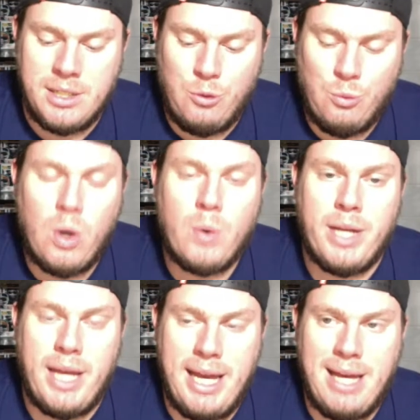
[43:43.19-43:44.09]
won't
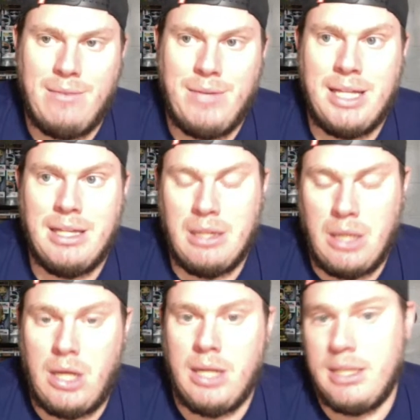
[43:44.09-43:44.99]
have a
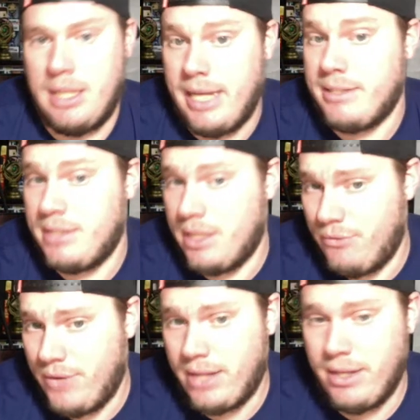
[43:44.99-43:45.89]
long-lasting
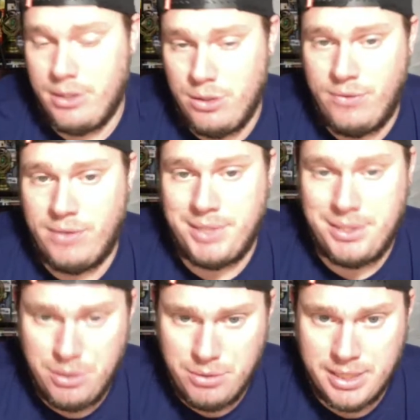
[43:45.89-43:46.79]
effect like New
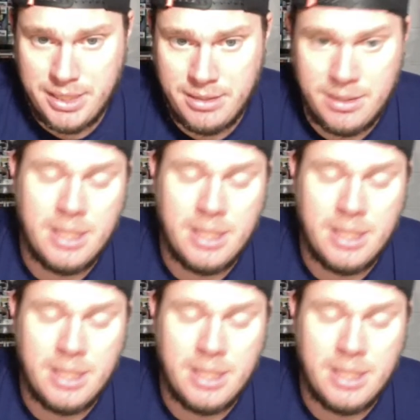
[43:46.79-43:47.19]
52 did,